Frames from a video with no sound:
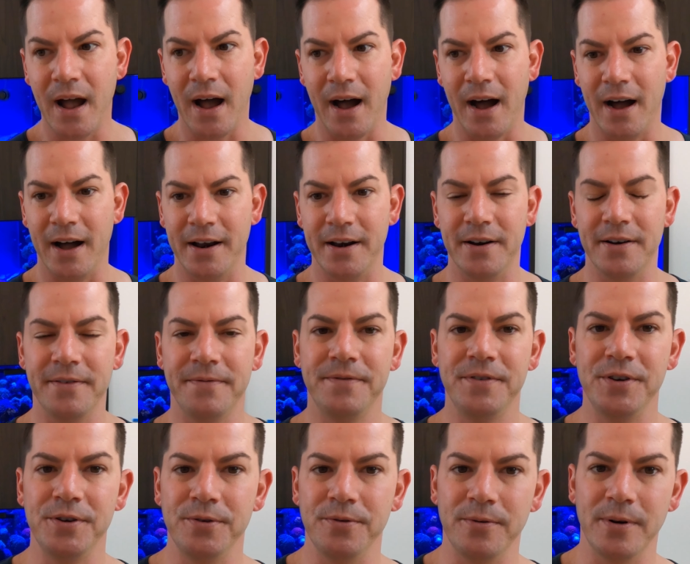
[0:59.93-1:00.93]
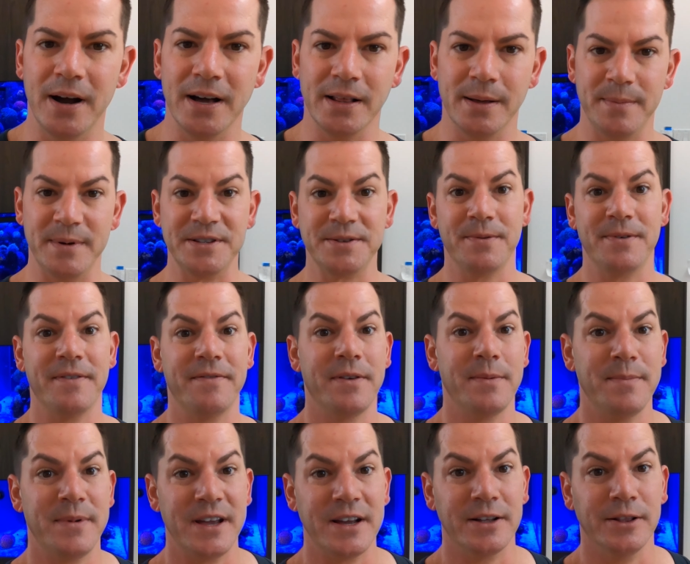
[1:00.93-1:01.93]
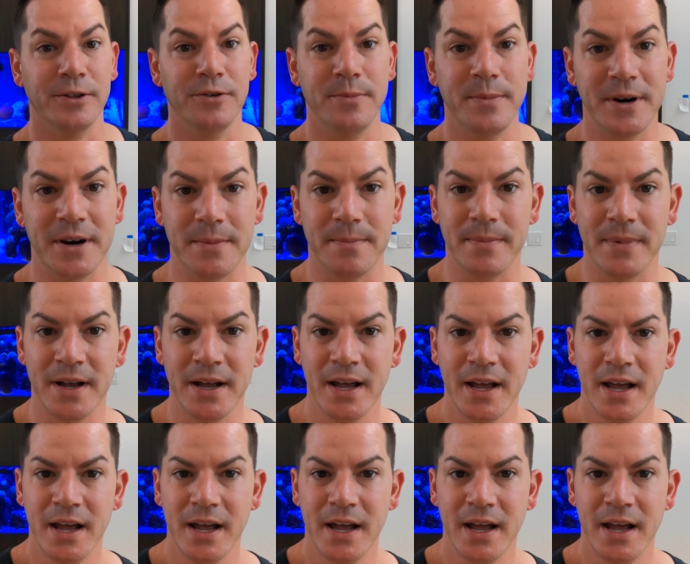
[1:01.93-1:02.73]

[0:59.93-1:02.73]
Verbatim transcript: on a few elements, one of them being aluminum.